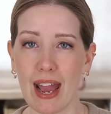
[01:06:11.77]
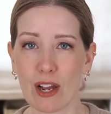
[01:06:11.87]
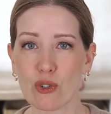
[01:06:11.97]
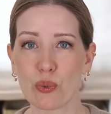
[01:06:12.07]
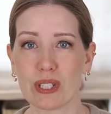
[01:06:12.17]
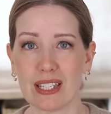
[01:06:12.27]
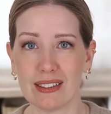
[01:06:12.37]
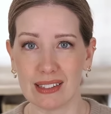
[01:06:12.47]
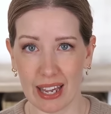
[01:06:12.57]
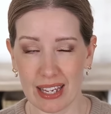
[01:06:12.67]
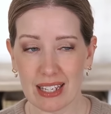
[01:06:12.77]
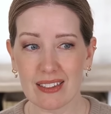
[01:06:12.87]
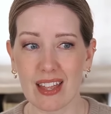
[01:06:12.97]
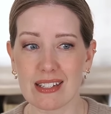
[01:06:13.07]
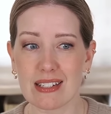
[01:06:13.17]
actually
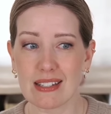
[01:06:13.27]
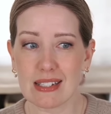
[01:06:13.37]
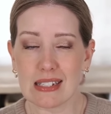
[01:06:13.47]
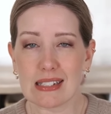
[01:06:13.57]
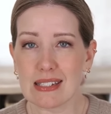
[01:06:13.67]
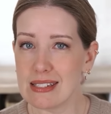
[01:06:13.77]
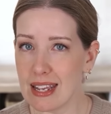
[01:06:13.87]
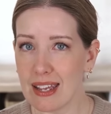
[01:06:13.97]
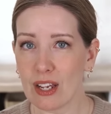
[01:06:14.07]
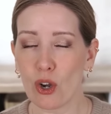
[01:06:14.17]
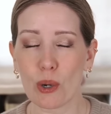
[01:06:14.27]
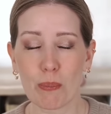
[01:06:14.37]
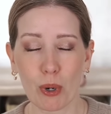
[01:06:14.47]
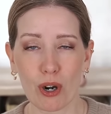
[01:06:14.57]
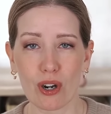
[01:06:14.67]
like that doesn't sting or
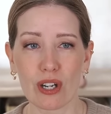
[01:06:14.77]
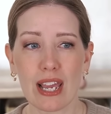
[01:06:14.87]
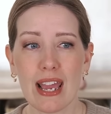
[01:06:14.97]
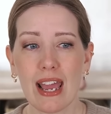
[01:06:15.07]
burn.